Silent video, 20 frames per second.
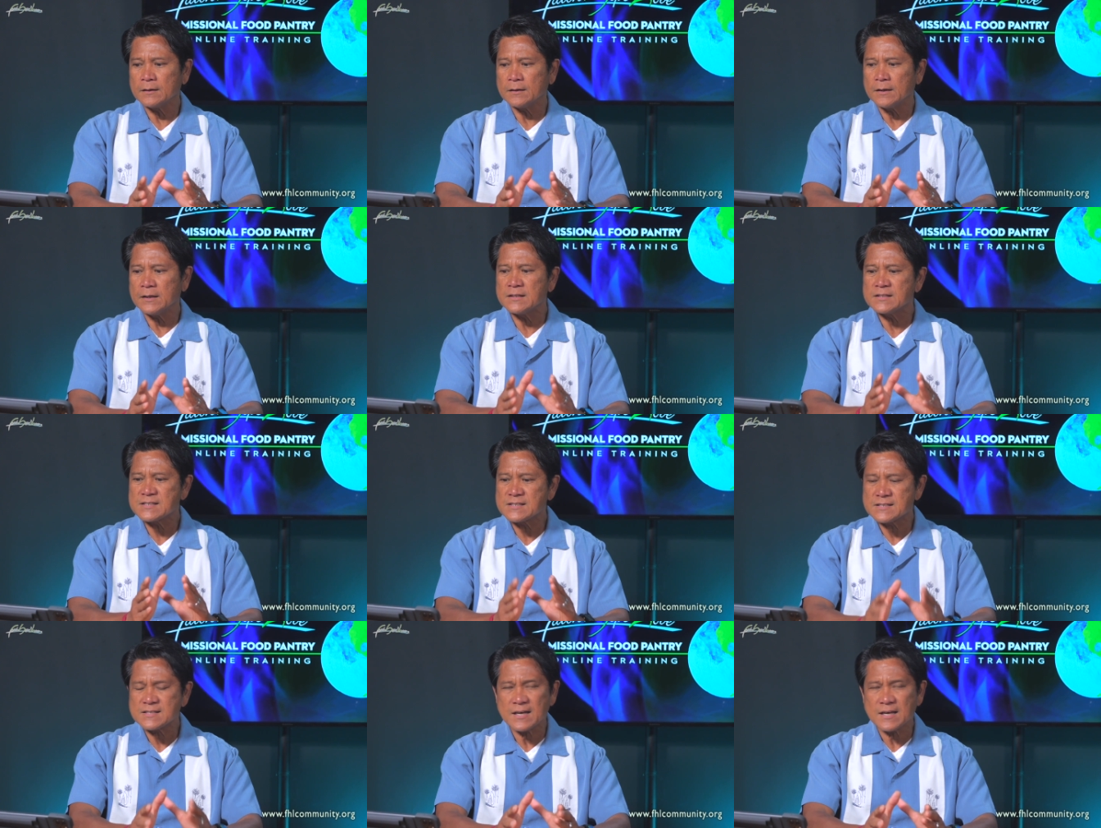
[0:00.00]

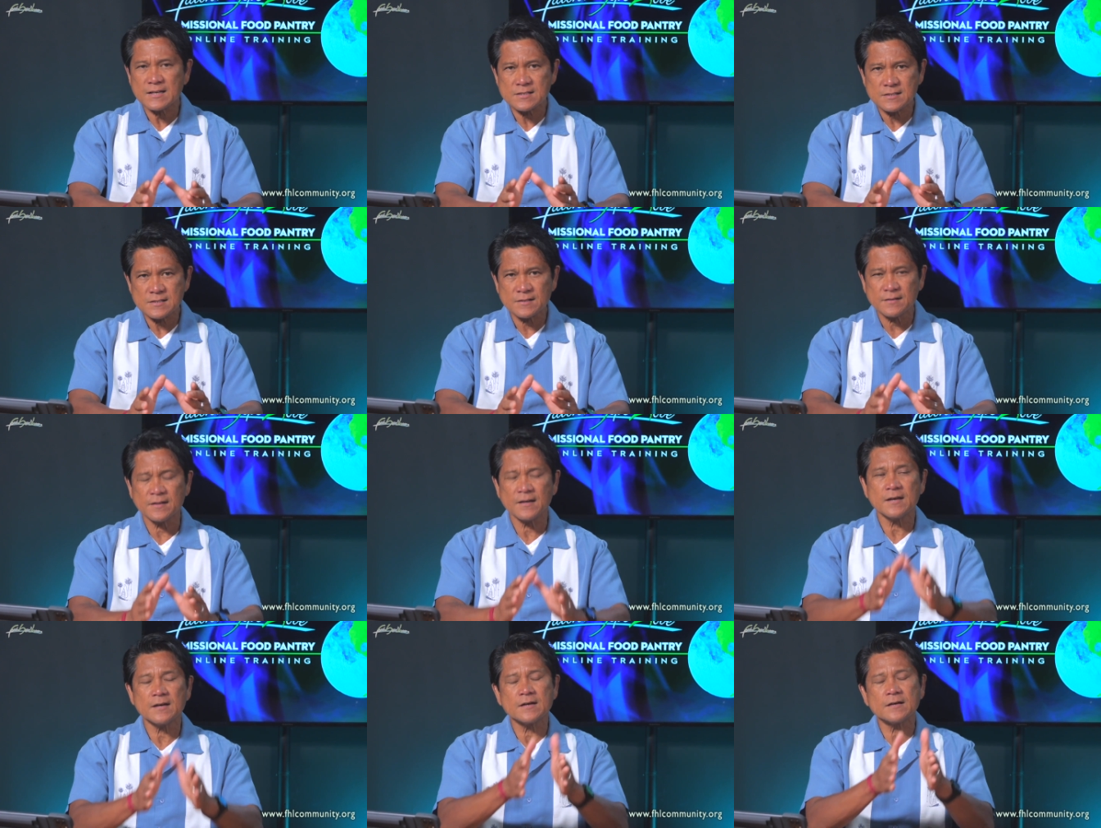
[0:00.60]
it says
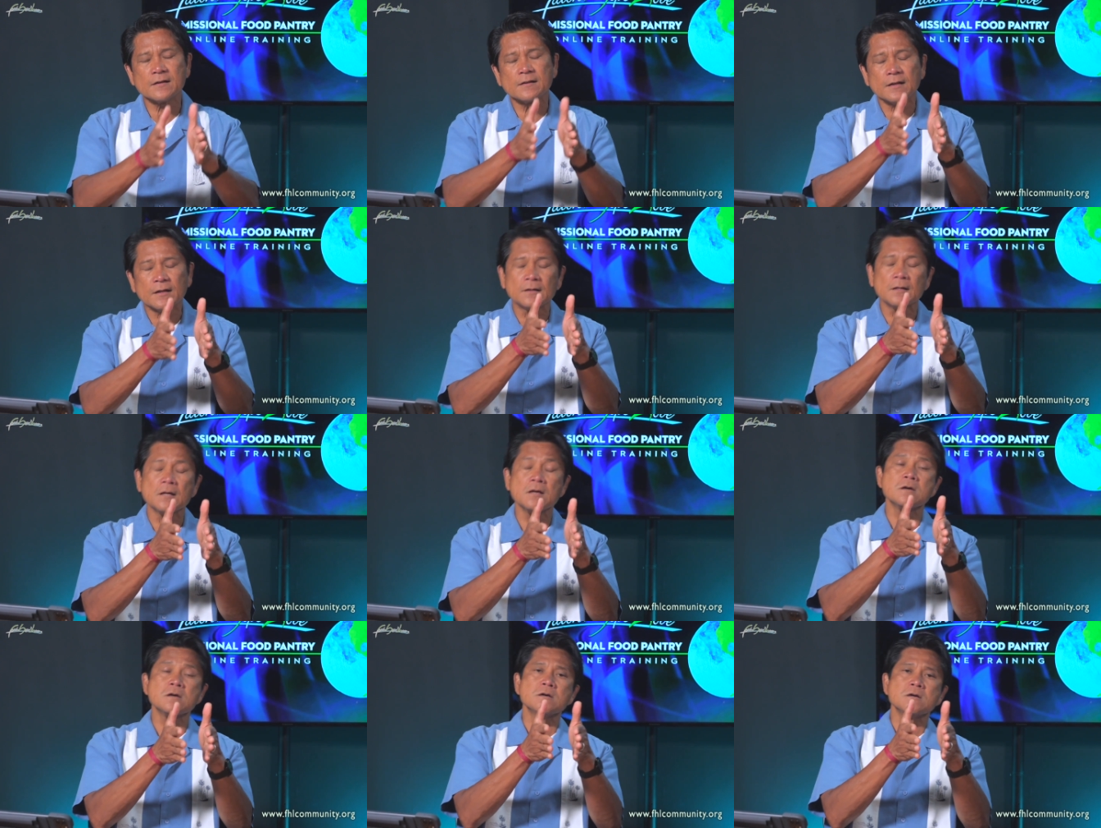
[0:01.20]
there
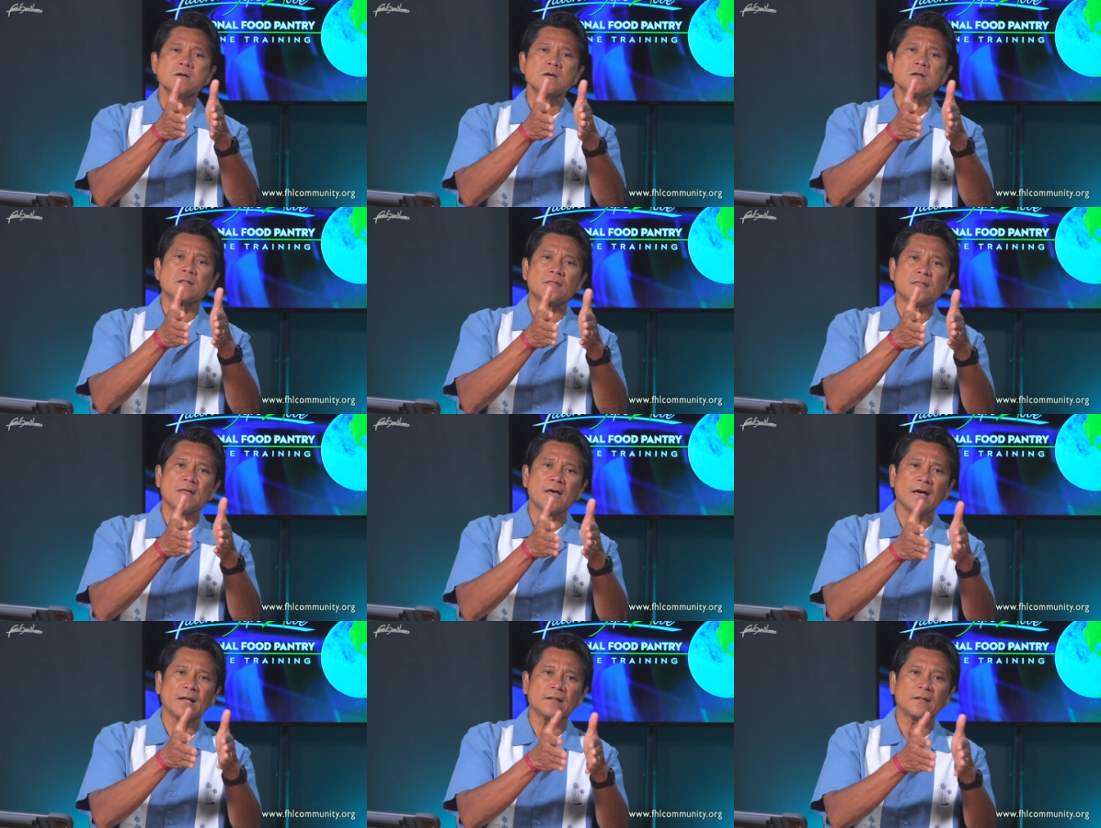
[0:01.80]
that
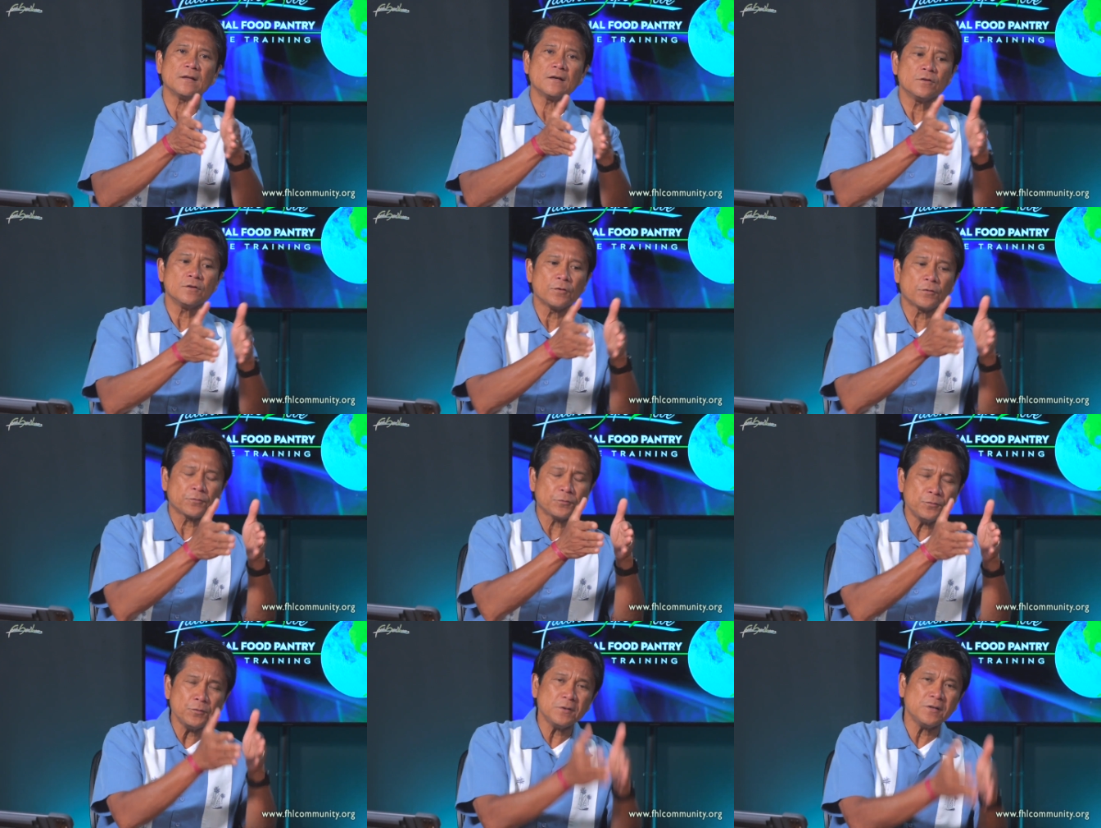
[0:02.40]

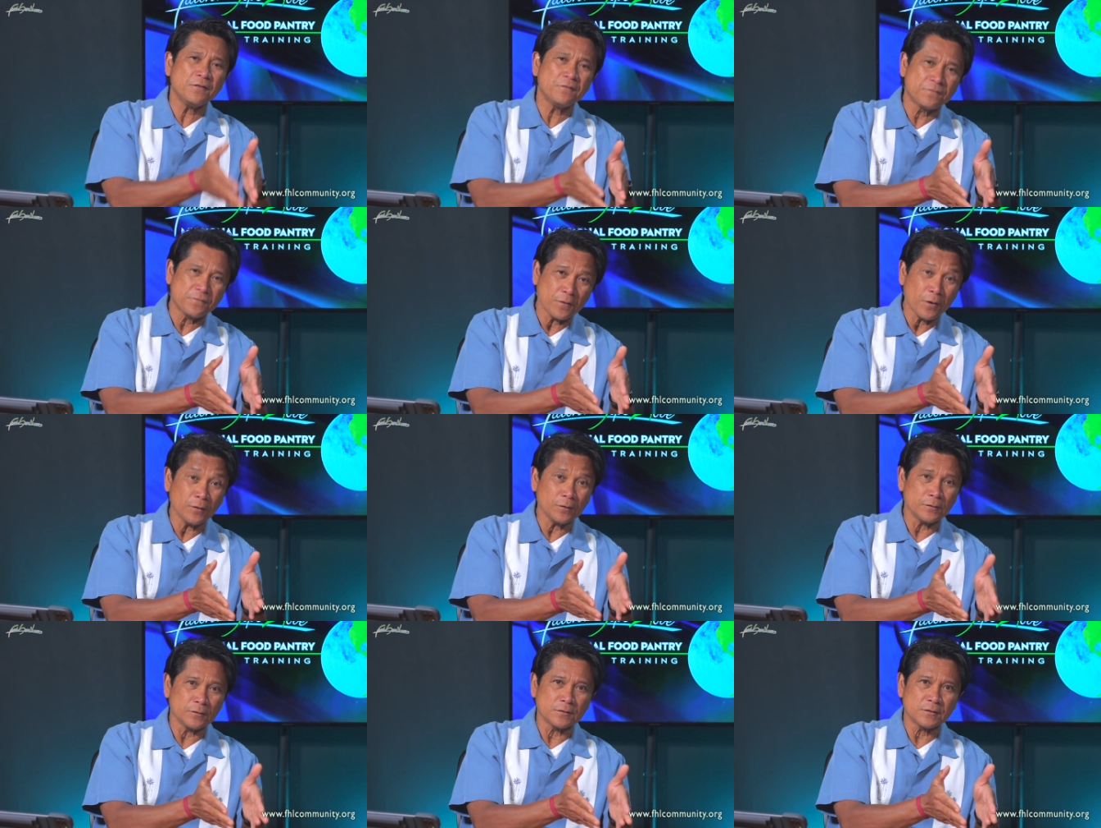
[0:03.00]
through the
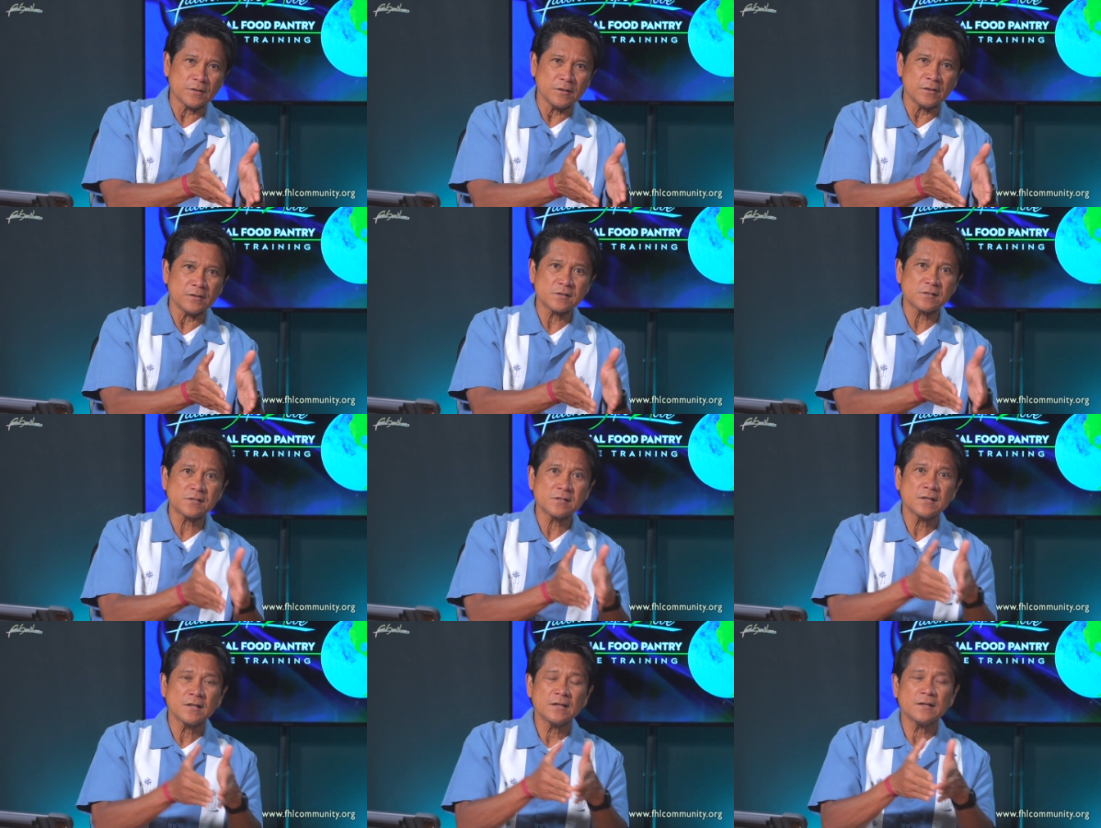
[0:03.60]

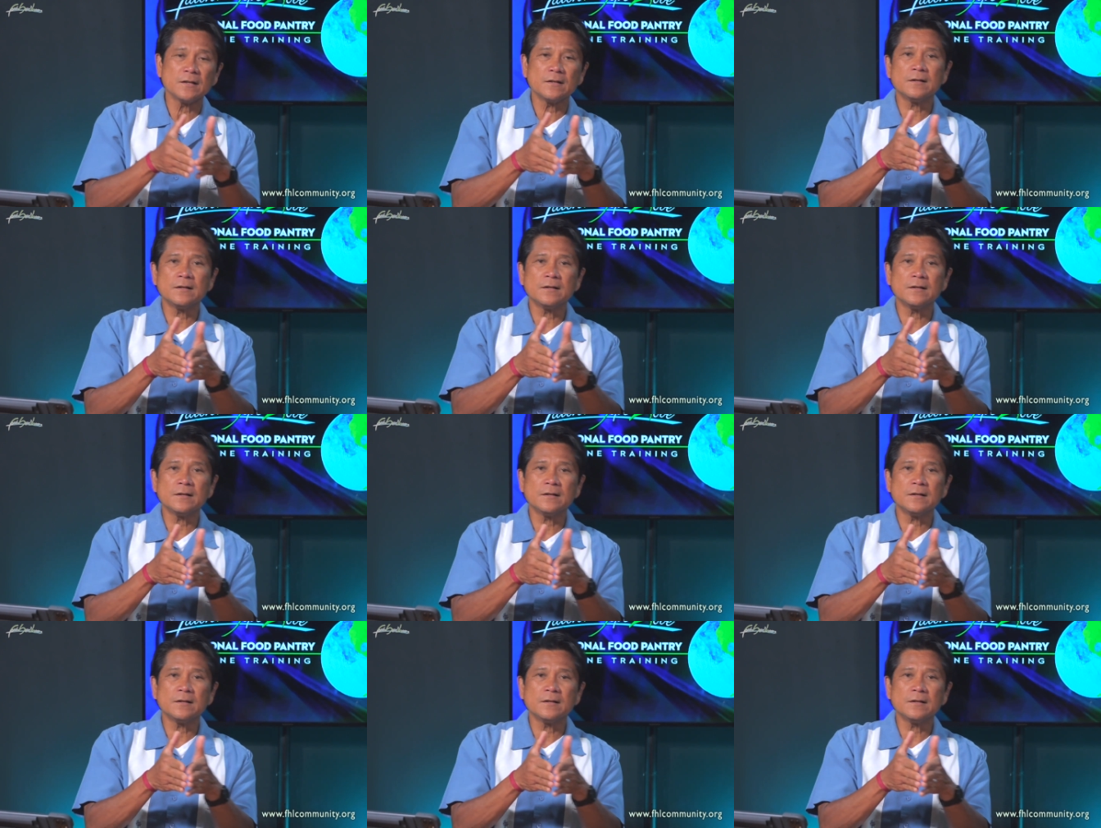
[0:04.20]
volunteers,